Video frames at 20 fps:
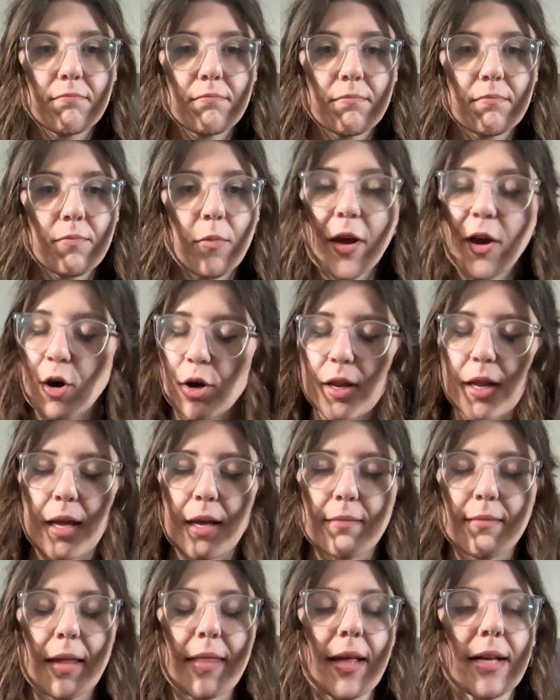we got here
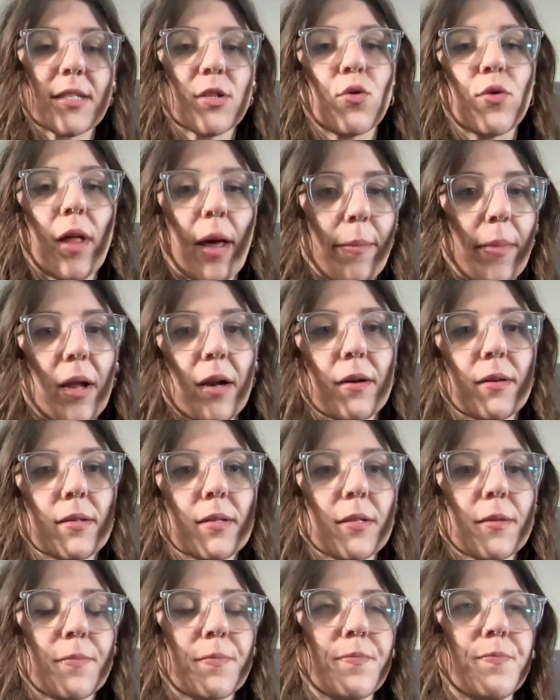and that's all that
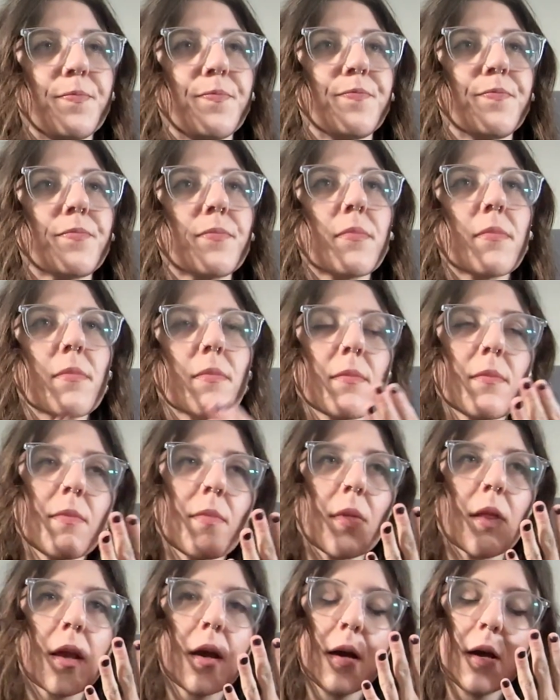matters.
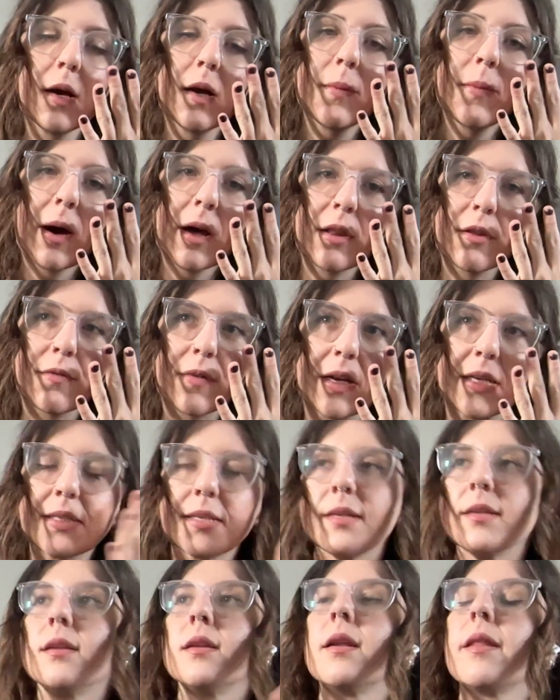Part of the
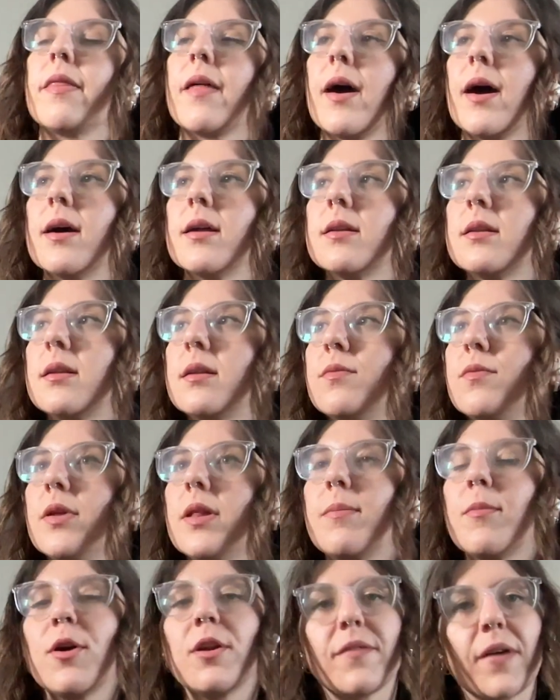reason that really
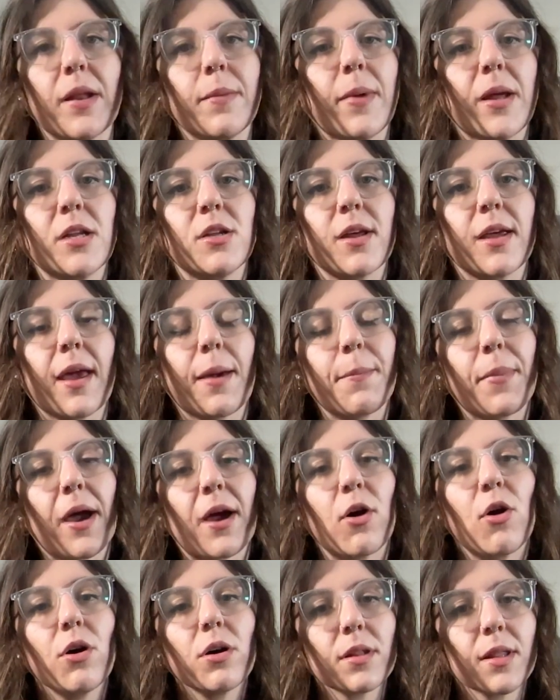motivated me to get back
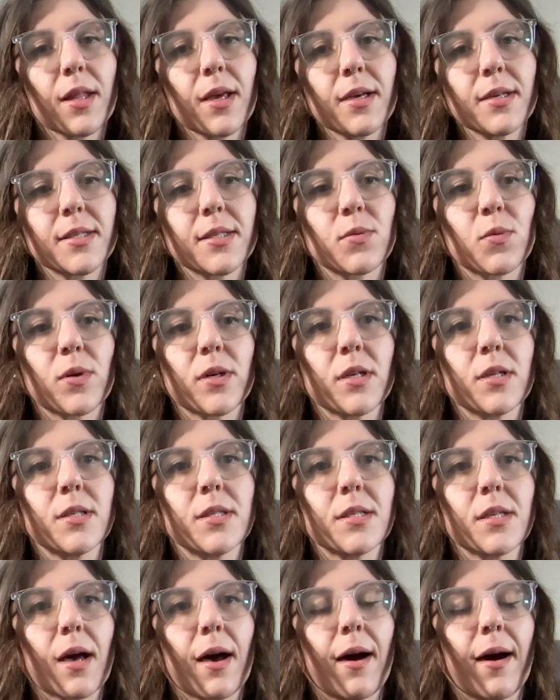on this
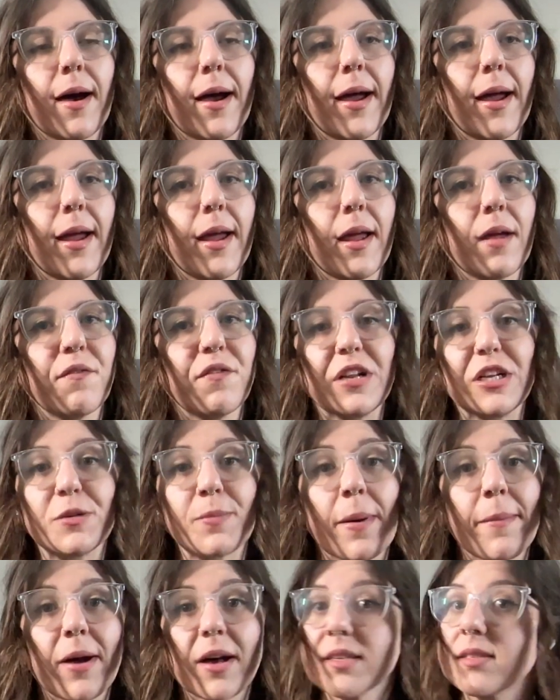was I finished my
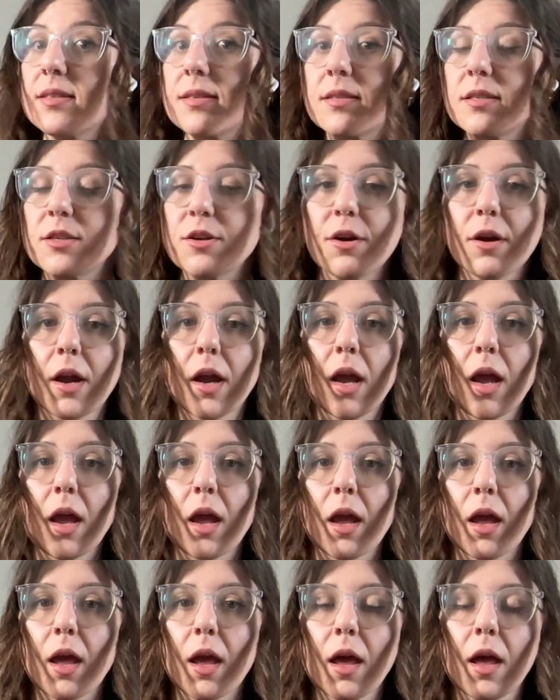master's
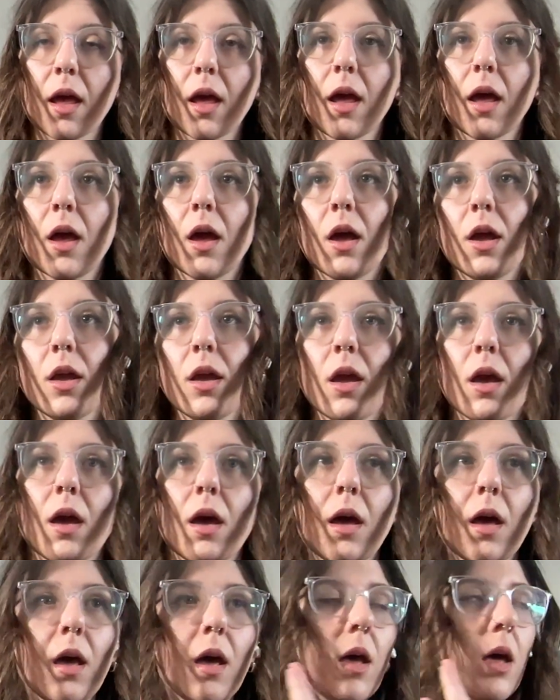degree.
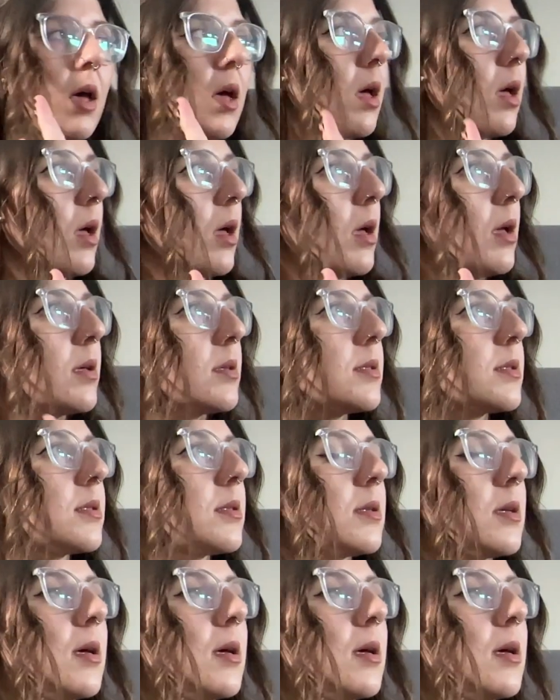Yes.